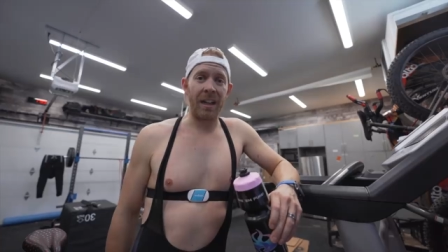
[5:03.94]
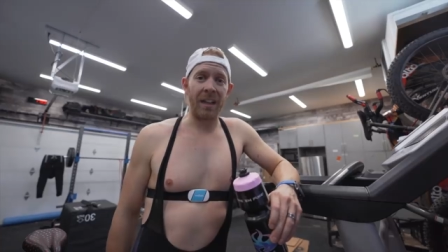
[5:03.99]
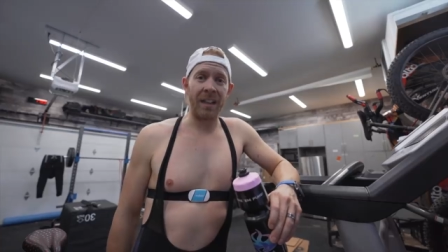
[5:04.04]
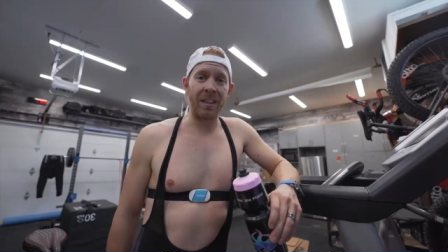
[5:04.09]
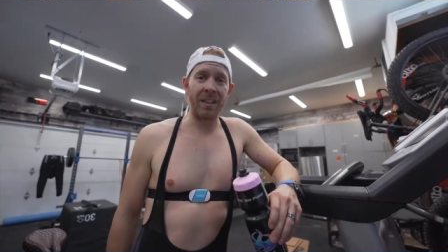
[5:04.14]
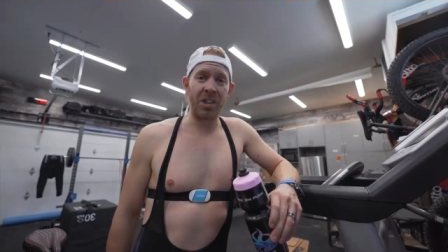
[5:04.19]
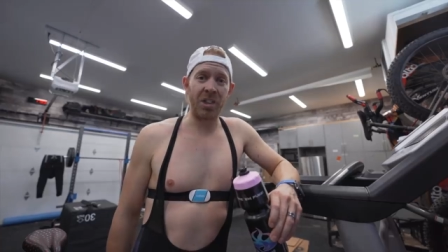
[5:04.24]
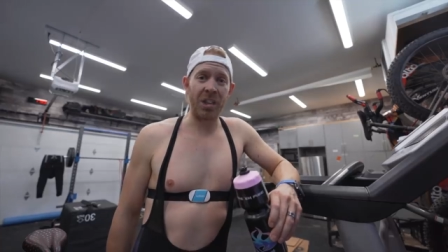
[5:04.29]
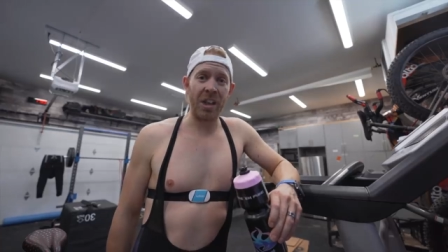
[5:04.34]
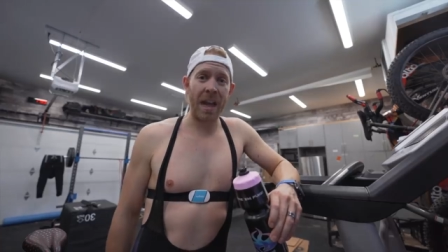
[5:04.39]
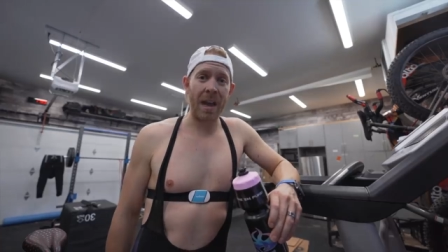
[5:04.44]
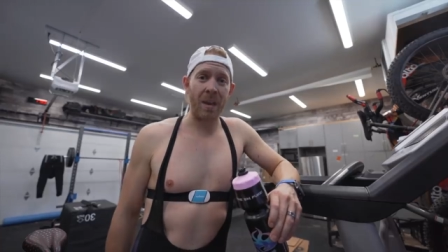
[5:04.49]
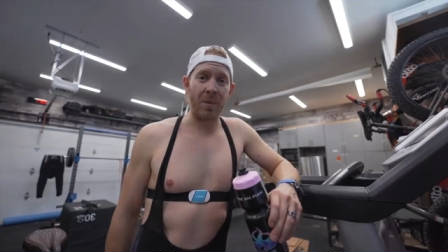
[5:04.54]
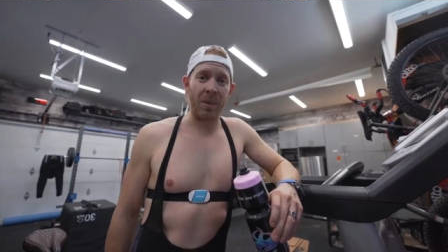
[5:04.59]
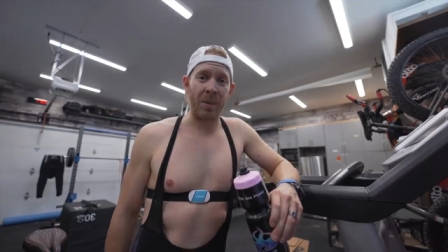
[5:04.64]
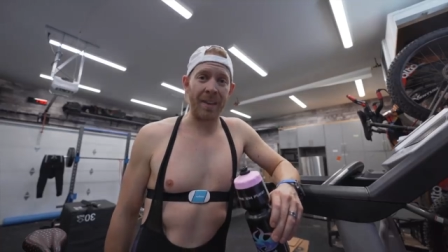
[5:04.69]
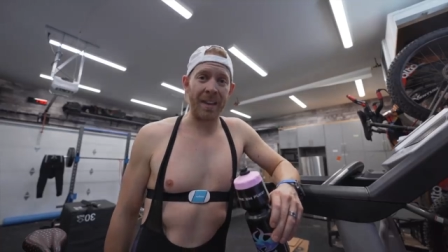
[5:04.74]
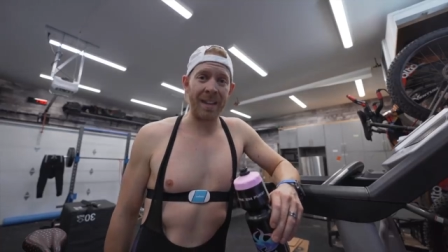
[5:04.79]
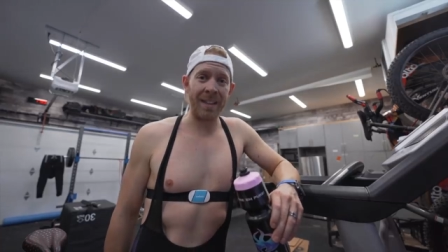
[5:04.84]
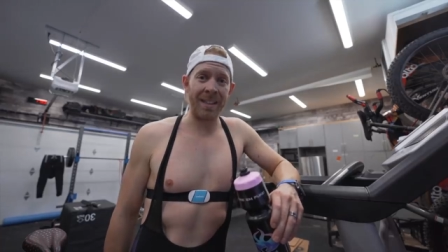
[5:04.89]
let's chat
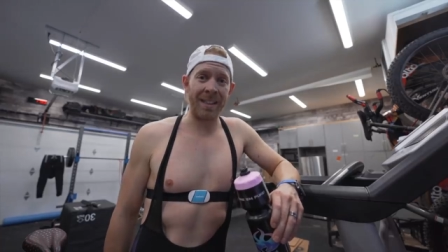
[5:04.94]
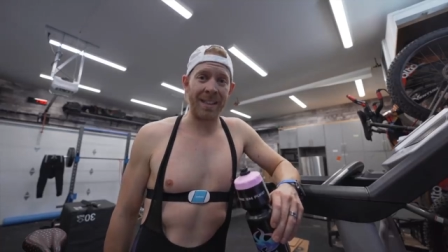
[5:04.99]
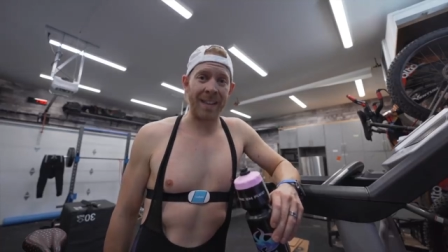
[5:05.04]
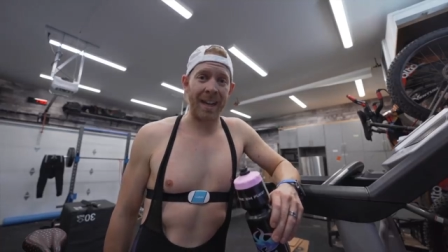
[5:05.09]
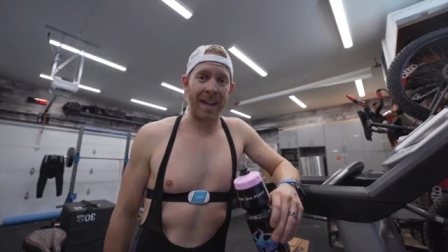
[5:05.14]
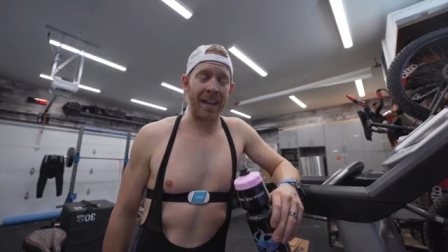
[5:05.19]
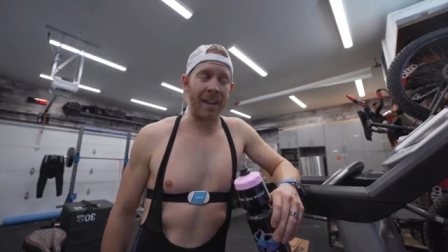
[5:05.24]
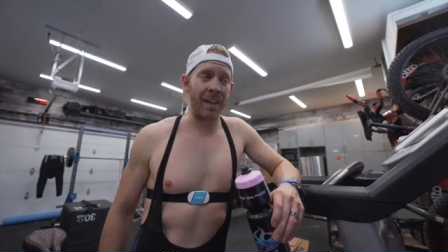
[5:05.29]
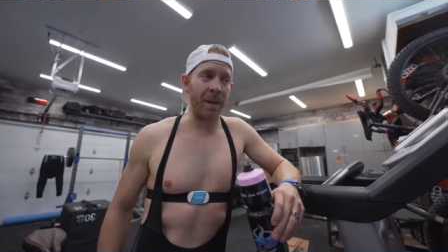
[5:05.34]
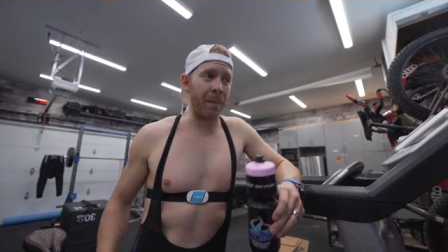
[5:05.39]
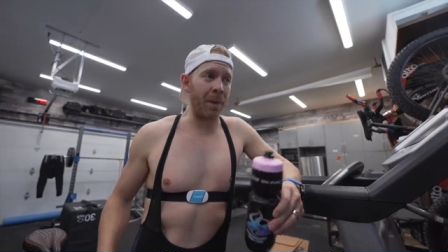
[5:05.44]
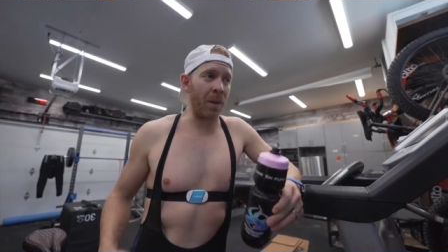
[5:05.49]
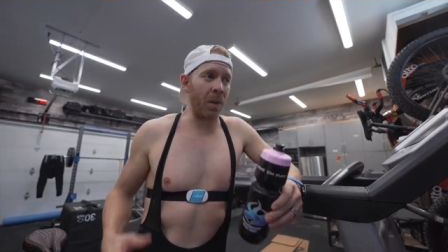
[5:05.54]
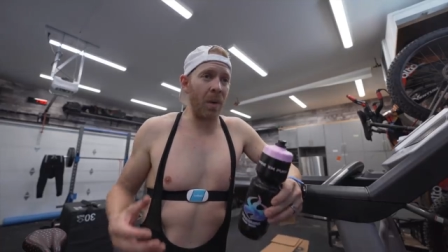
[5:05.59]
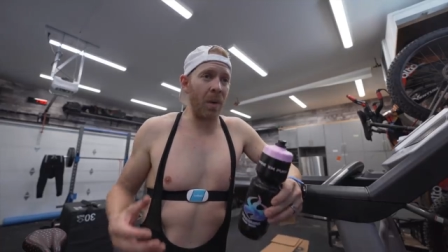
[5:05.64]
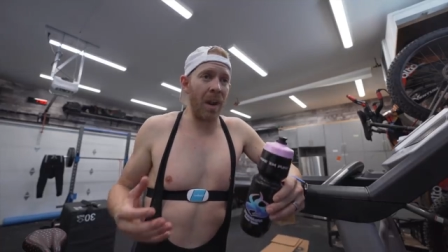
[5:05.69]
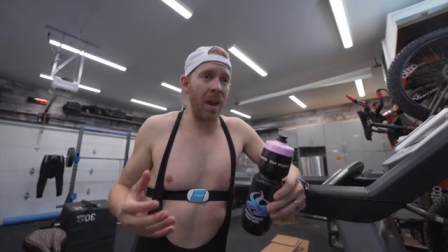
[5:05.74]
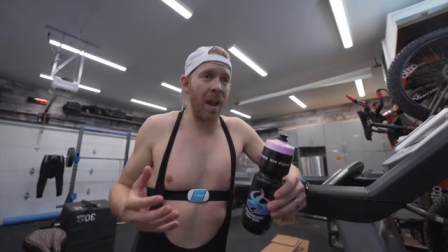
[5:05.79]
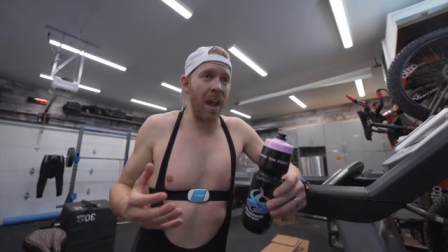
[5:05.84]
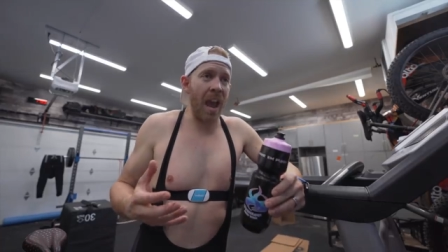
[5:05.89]
with INSCYD
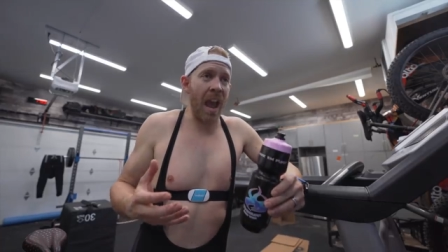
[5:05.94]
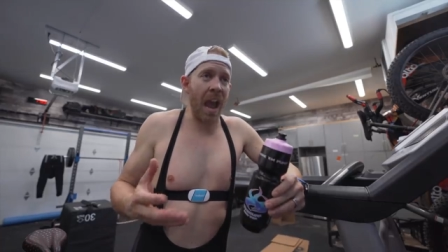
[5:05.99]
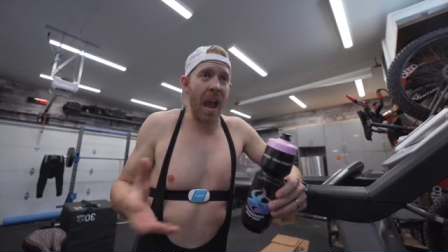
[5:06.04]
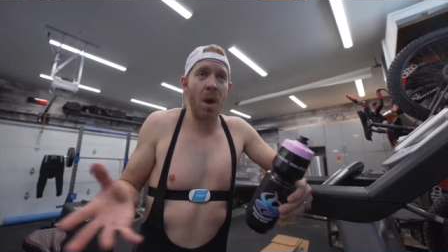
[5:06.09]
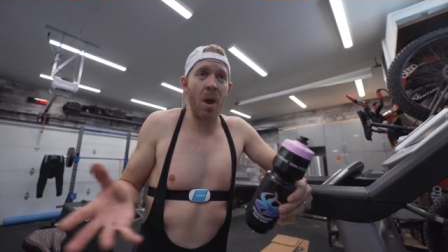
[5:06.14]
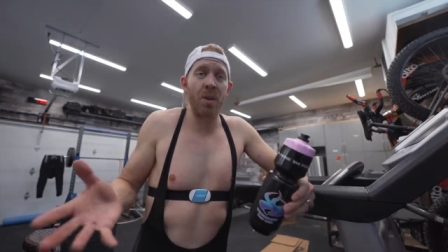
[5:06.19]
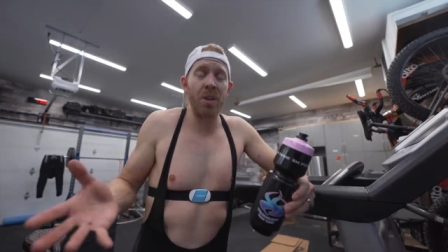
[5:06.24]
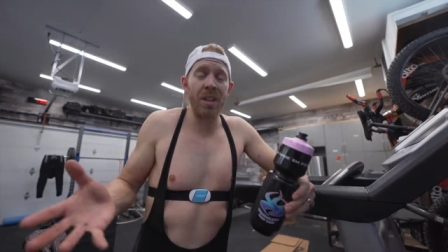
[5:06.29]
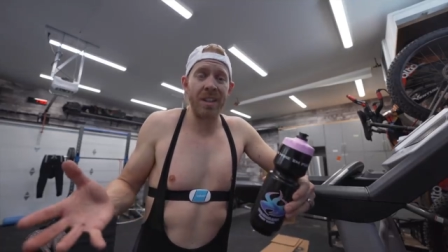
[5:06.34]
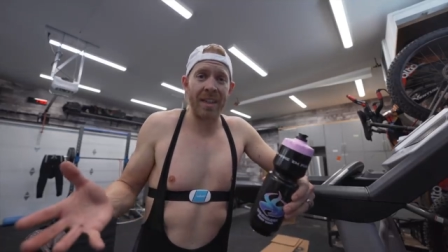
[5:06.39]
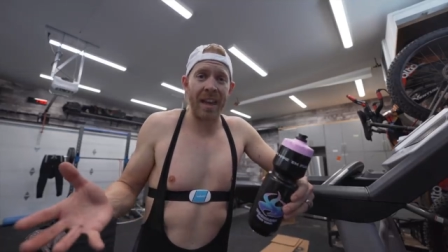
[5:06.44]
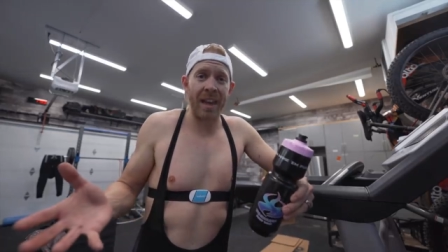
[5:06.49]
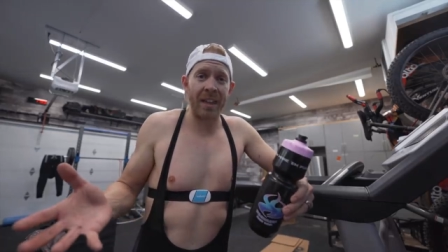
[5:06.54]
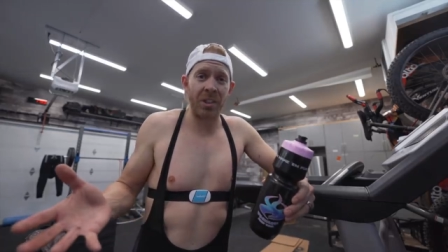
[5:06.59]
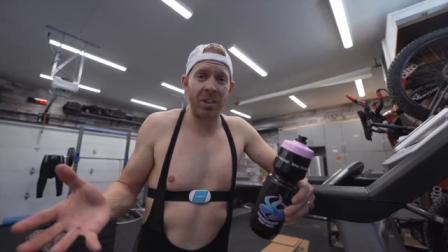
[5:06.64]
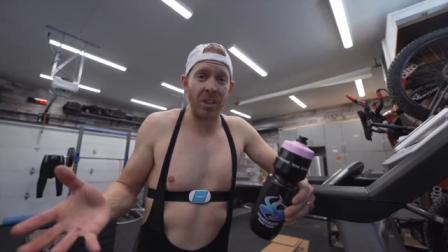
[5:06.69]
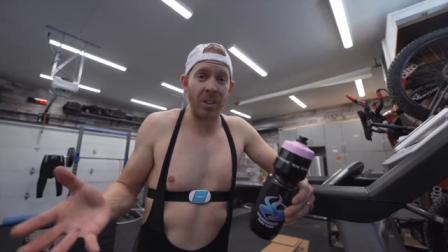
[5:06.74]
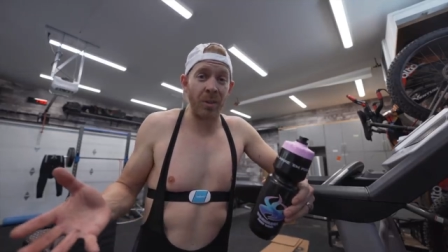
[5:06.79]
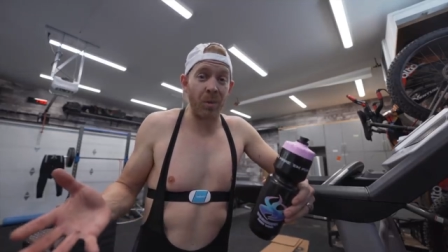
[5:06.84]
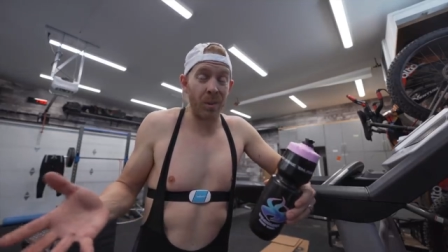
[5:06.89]
about how this
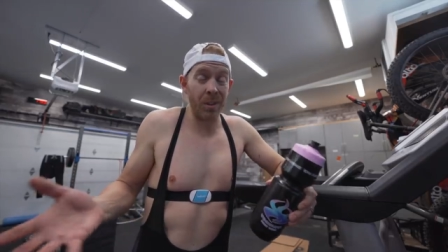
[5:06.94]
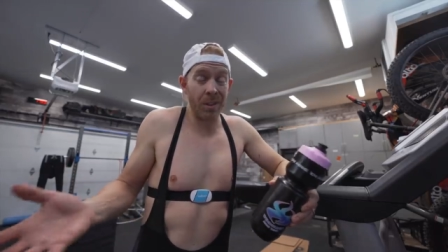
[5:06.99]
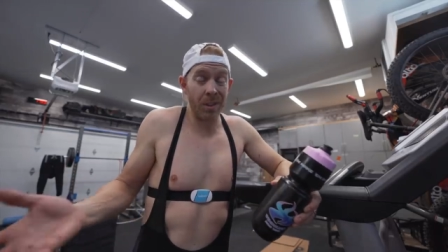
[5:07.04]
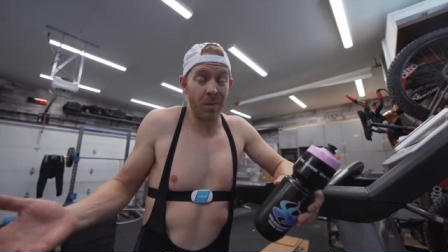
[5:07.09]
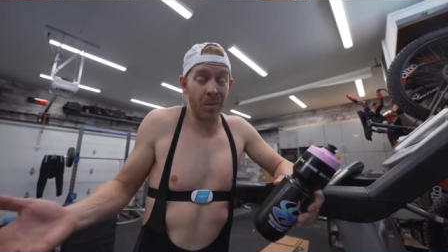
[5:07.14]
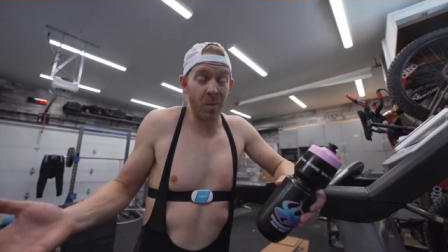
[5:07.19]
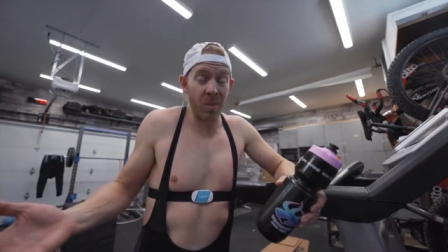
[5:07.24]
actually works,